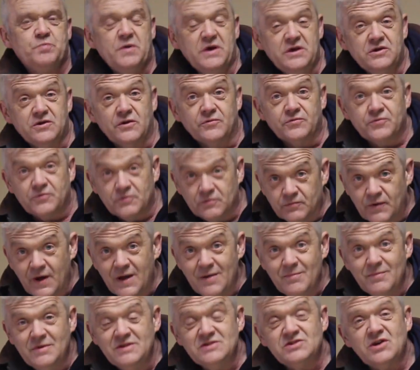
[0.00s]
speed at the
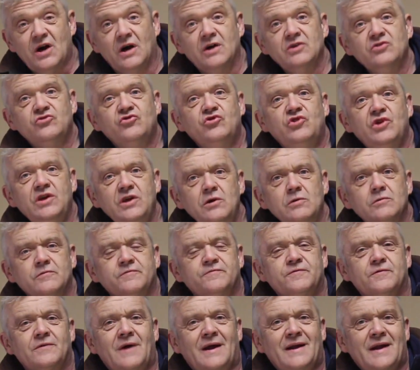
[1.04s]
rim is ideal
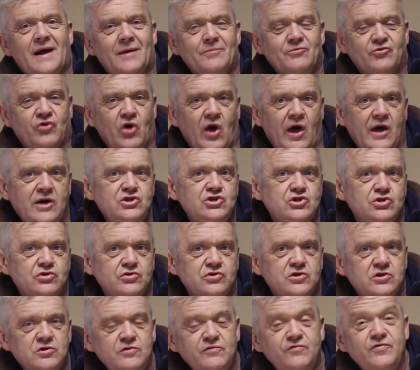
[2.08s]
for
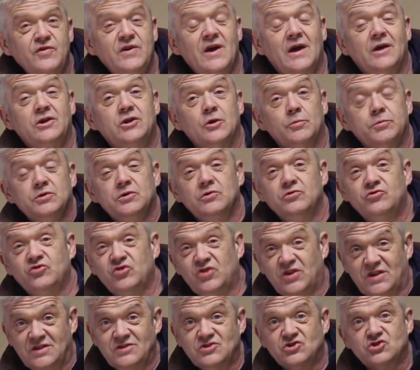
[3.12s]
adaptation to
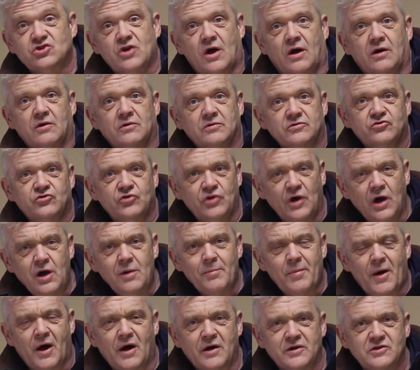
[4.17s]
VAWT style
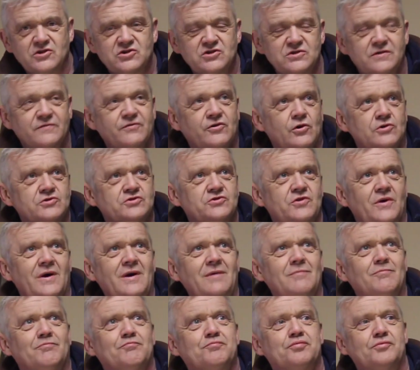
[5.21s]
turbines and of course
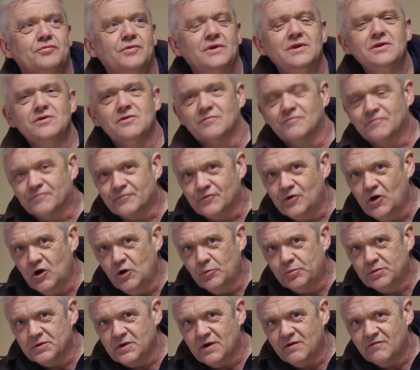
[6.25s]
they're brilliant for
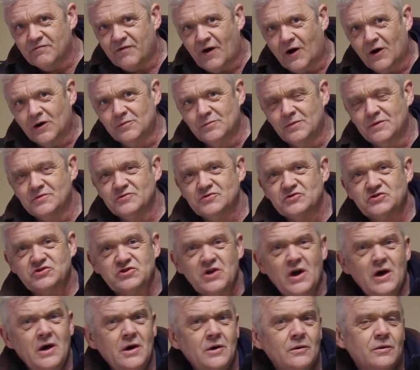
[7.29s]
urban
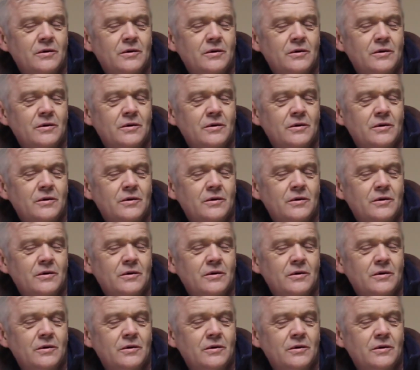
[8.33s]
environments